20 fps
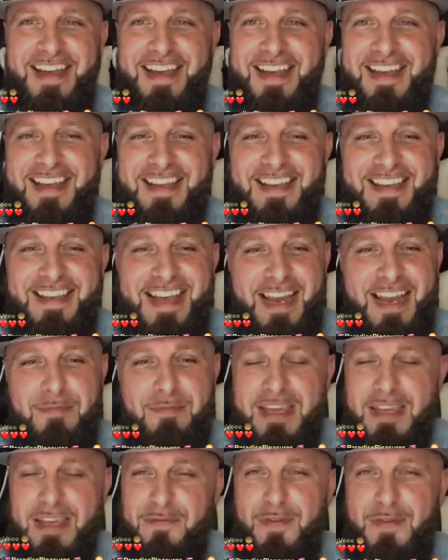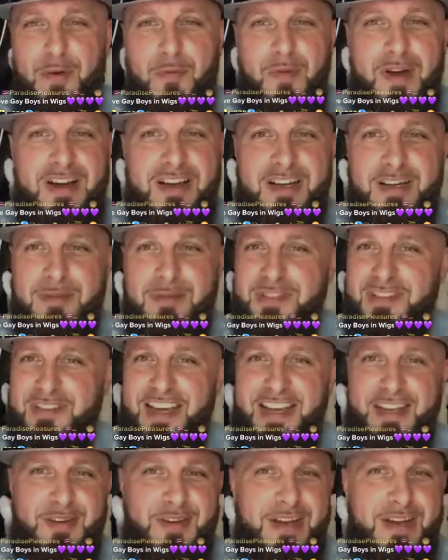gotta make you feel welcome, so
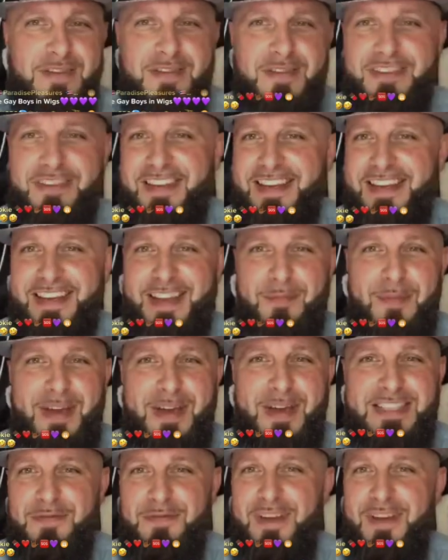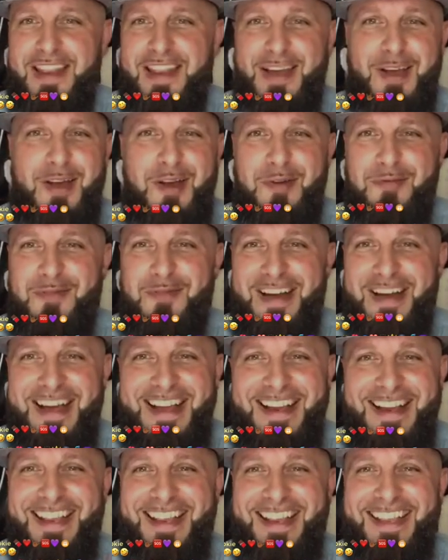gotta do everything to make you feel like home,
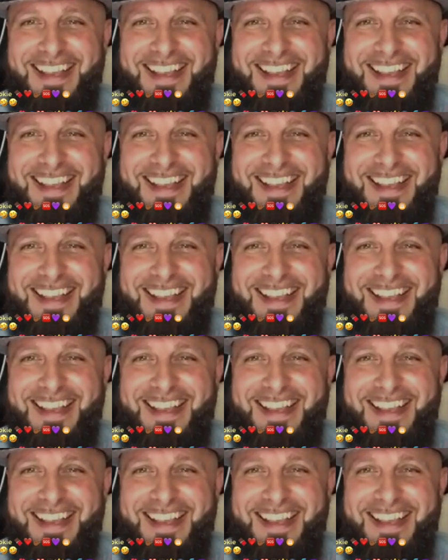right?